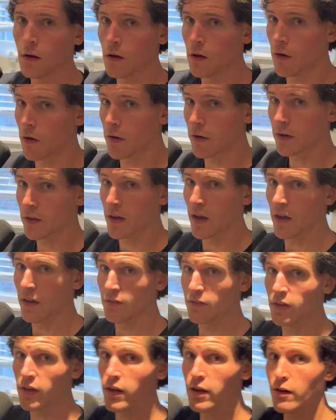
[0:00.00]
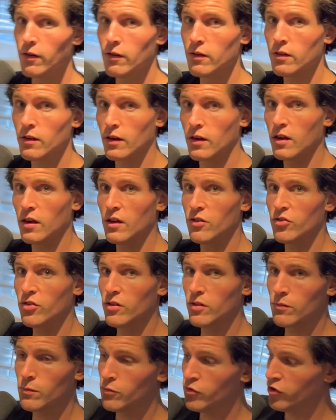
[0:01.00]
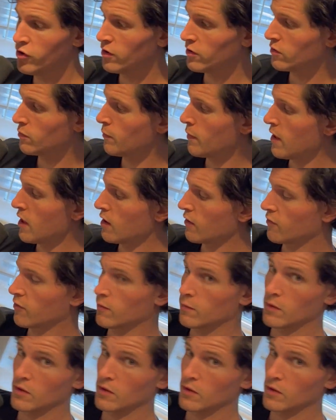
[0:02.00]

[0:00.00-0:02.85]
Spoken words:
All right, guys, here in the kitchen, just back from the